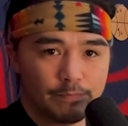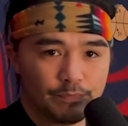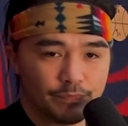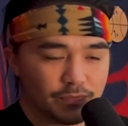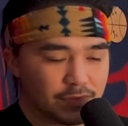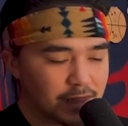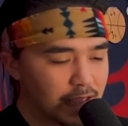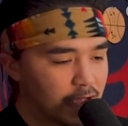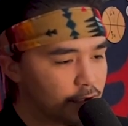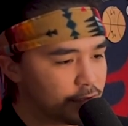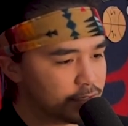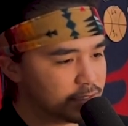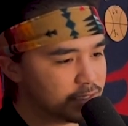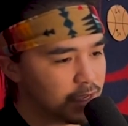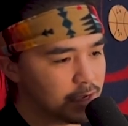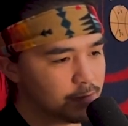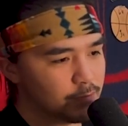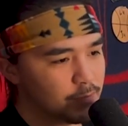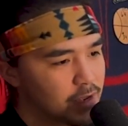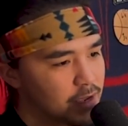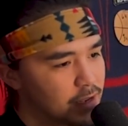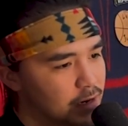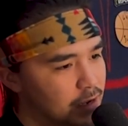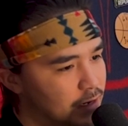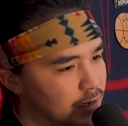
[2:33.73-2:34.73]
Now it's
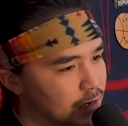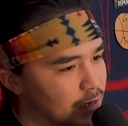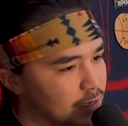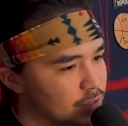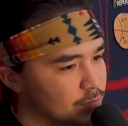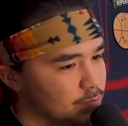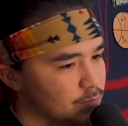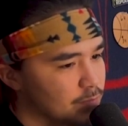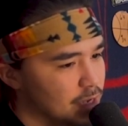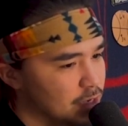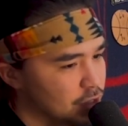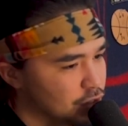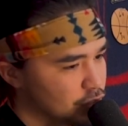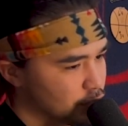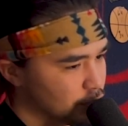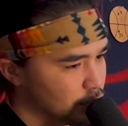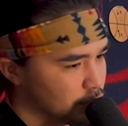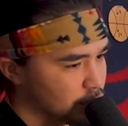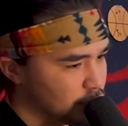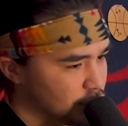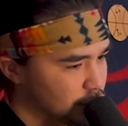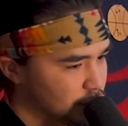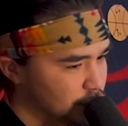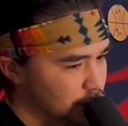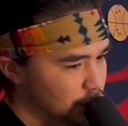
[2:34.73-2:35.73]
like, man, I got to make sure
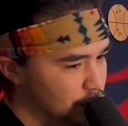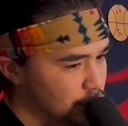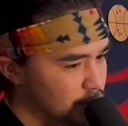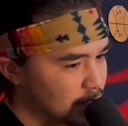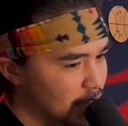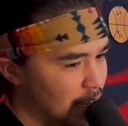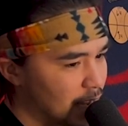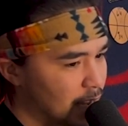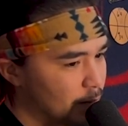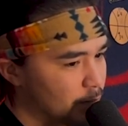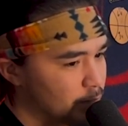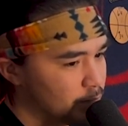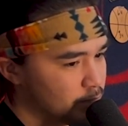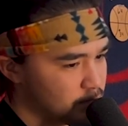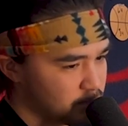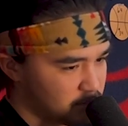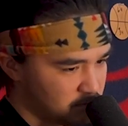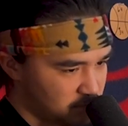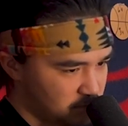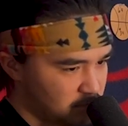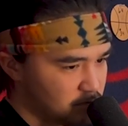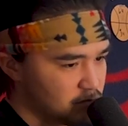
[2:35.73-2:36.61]
the shoes I'm